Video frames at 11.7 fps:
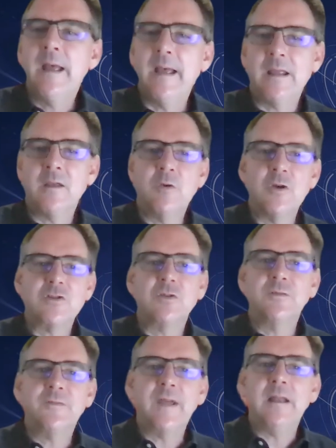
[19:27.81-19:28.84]
a
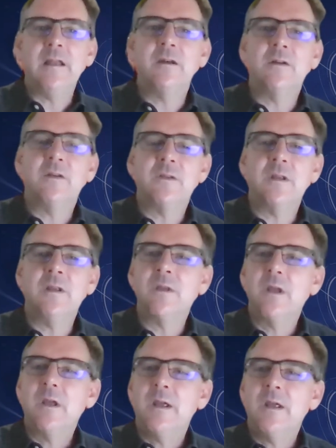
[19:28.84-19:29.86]
commercial failure
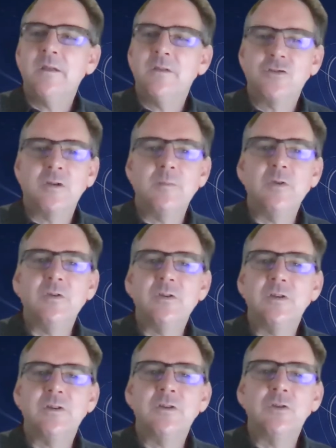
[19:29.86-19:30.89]
is
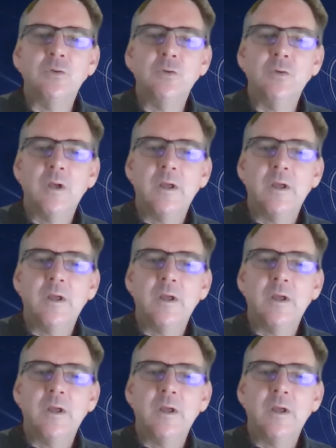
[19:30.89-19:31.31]
attributed to